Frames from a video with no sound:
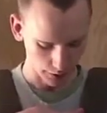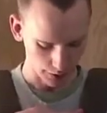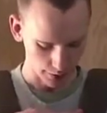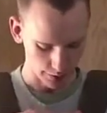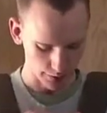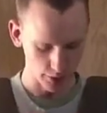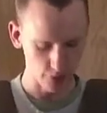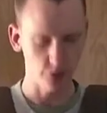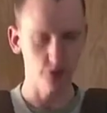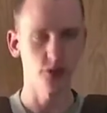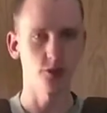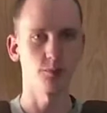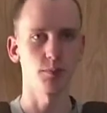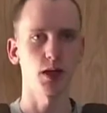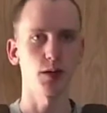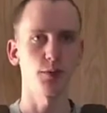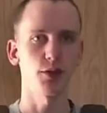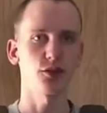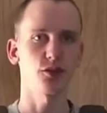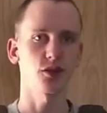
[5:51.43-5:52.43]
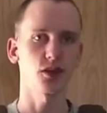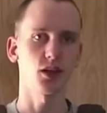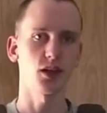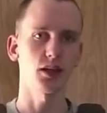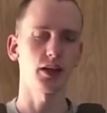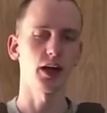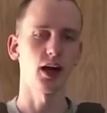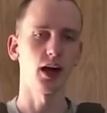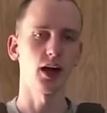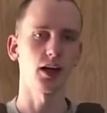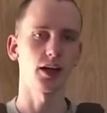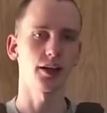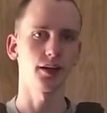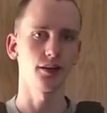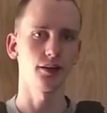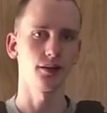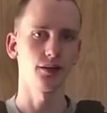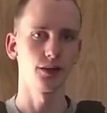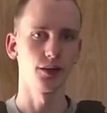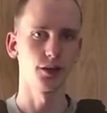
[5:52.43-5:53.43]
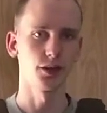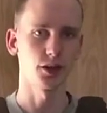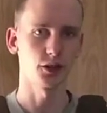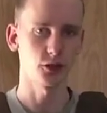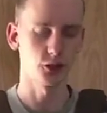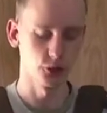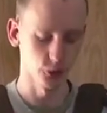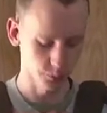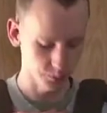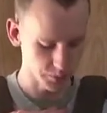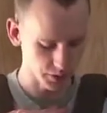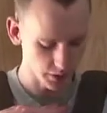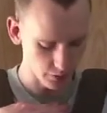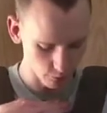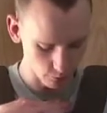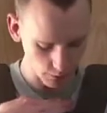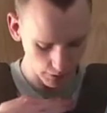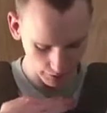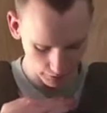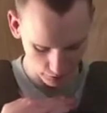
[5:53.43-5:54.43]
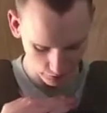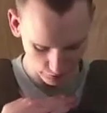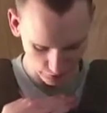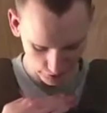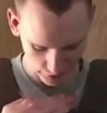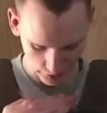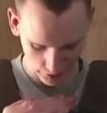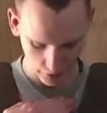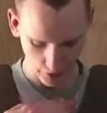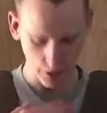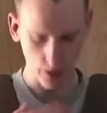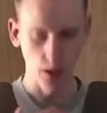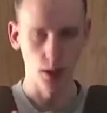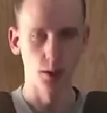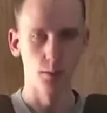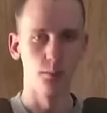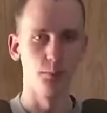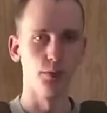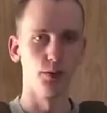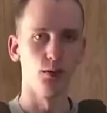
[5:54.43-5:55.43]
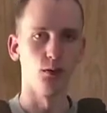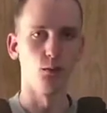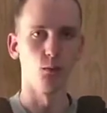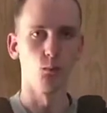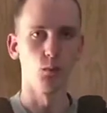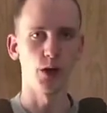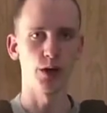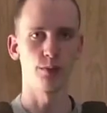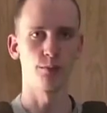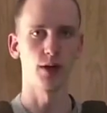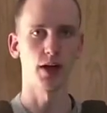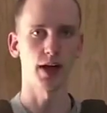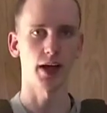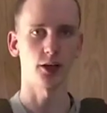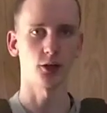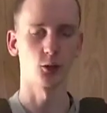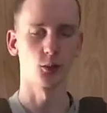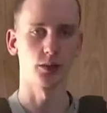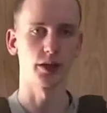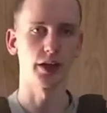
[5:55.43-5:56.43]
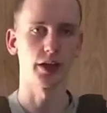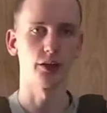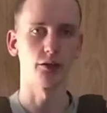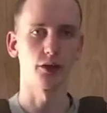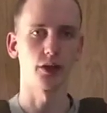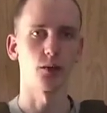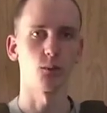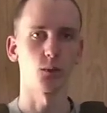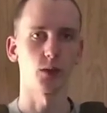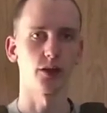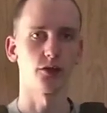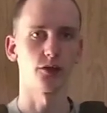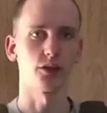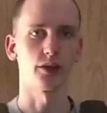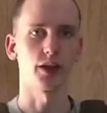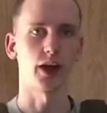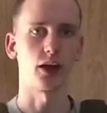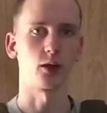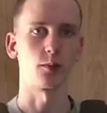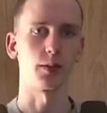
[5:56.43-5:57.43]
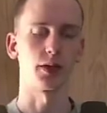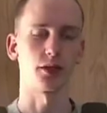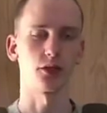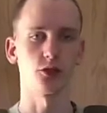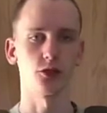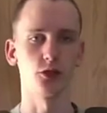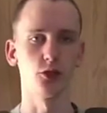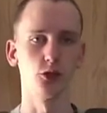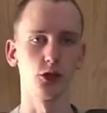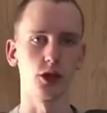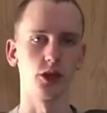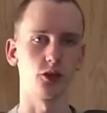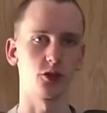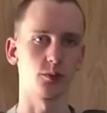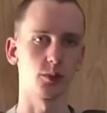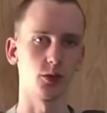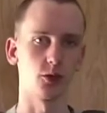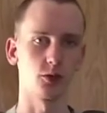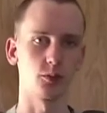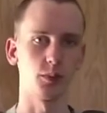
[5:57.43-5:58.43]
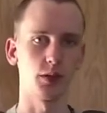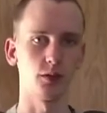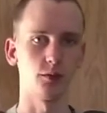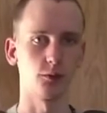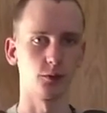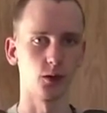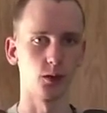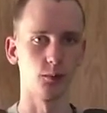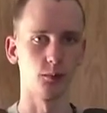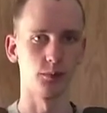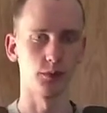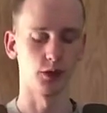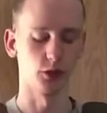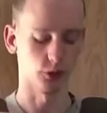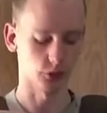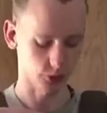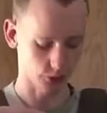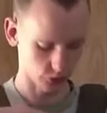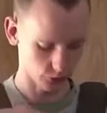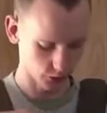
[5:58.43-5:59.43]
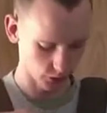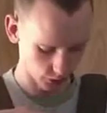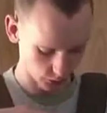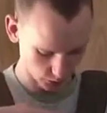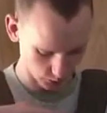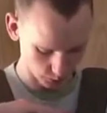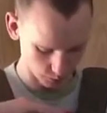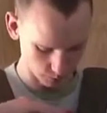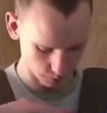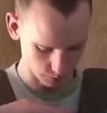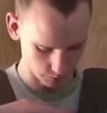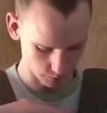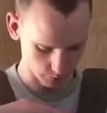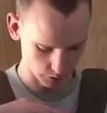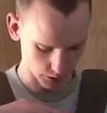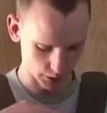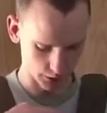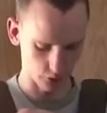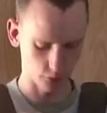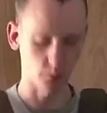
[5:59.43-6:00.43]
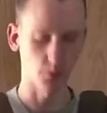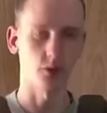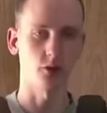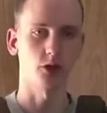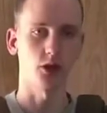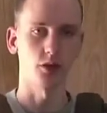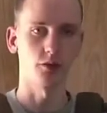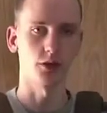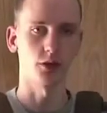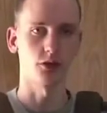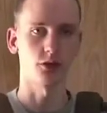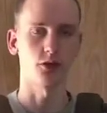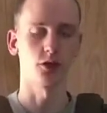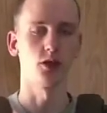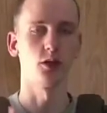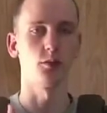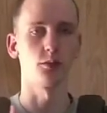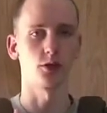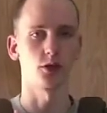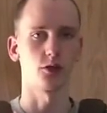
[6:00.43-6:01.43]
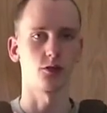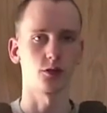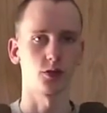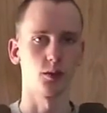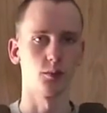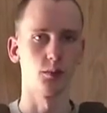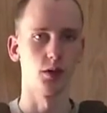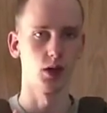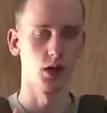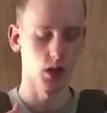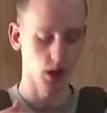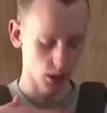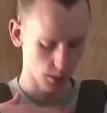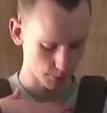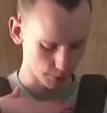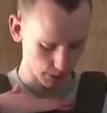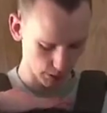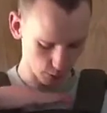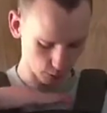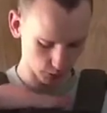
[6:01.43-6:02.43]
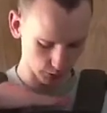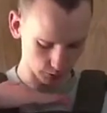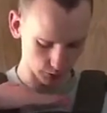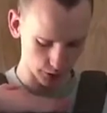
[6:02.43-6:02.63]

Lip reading: This is maybe slightly higher than it should be regularly, but with my actual gear in, it weighs it down a bit, because usually it's supposed to be from your sternum, it's supposed to cover your sternum, so it's from about kind of